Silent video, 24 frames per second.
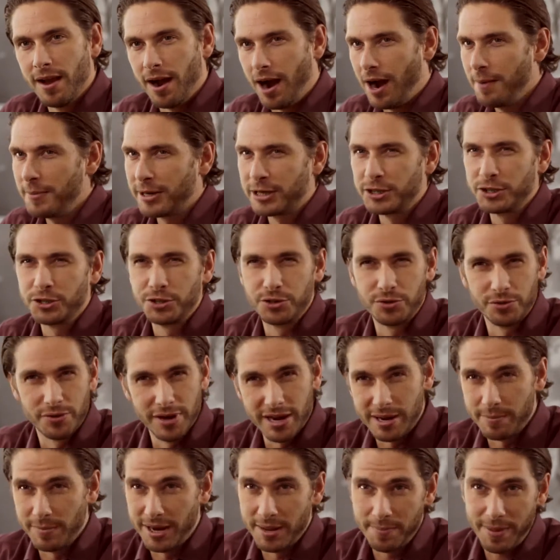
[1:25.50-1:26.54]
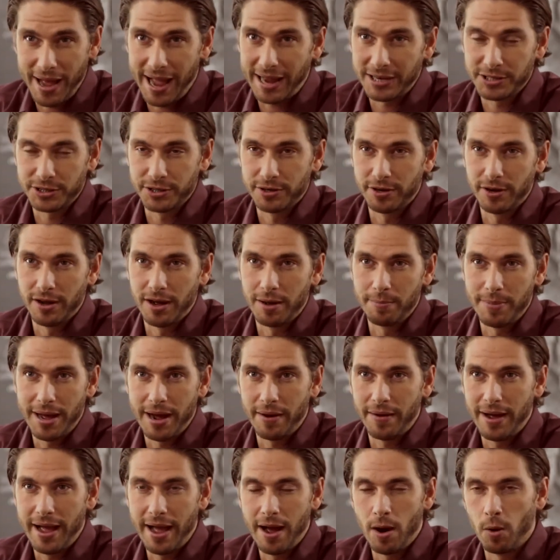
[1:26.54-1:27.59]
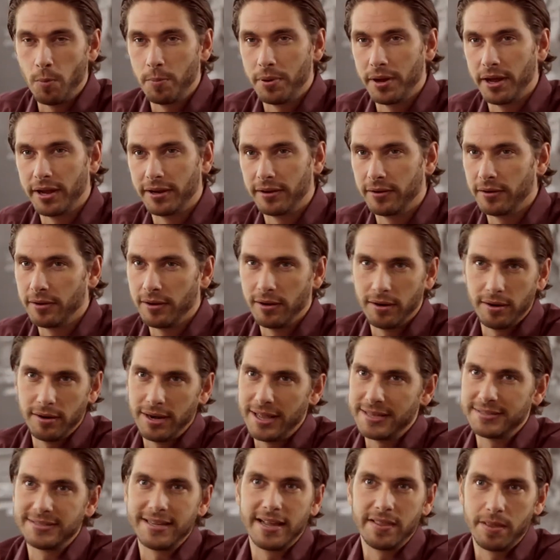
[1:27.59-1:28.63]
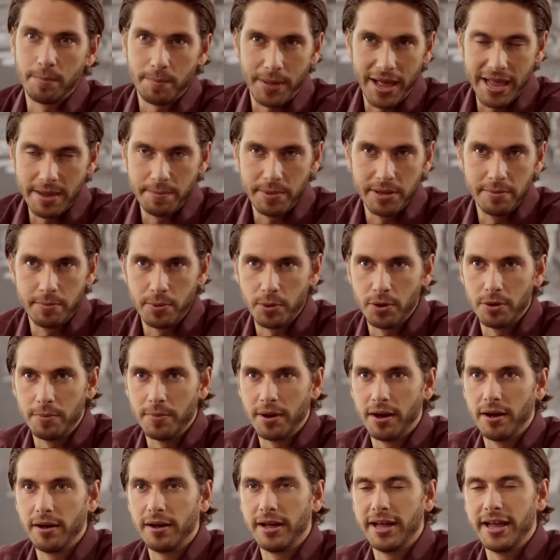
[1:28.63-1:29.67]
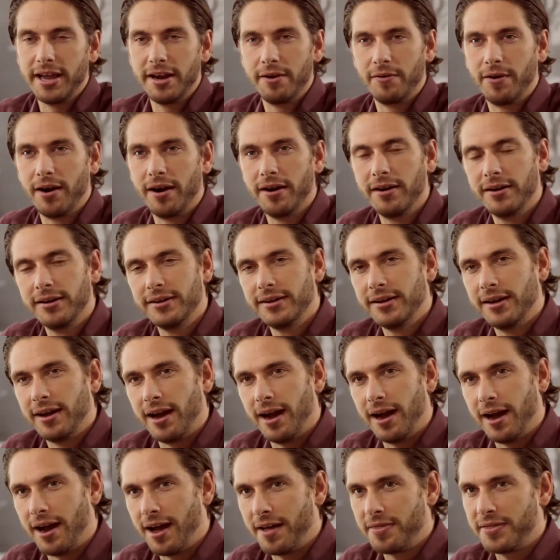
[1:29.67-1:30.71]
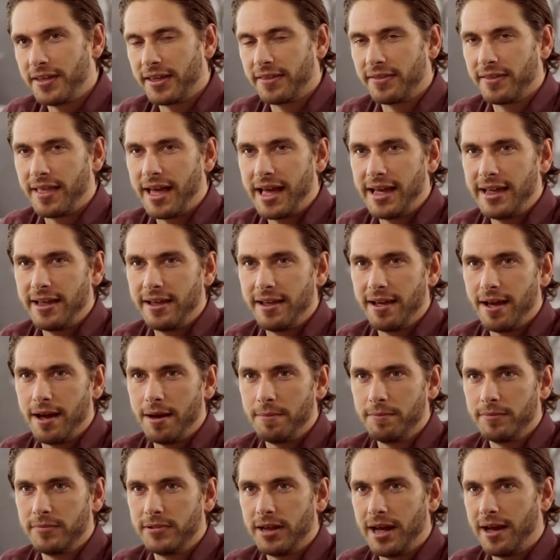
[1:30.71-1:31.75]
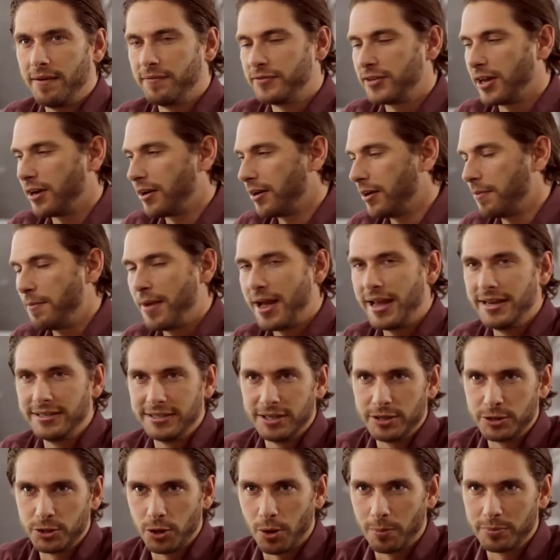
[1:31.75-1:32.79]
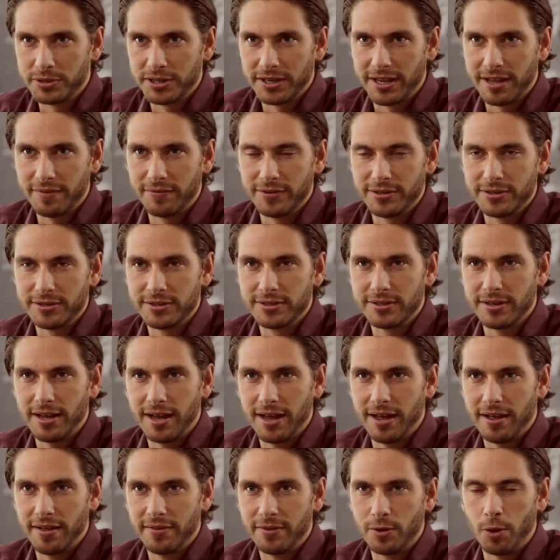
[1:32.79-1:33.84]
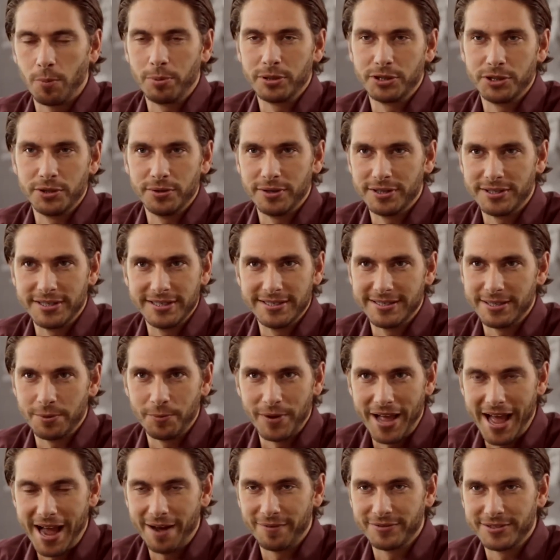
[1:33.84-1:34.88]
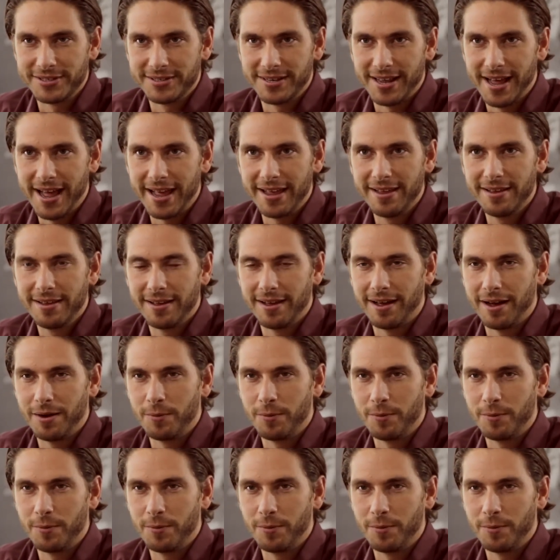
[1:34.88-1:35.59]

I'm extremely passionate about helping, let's say, the baby boomer era. I think they have done an amazing job to give us the opportunities that we have today.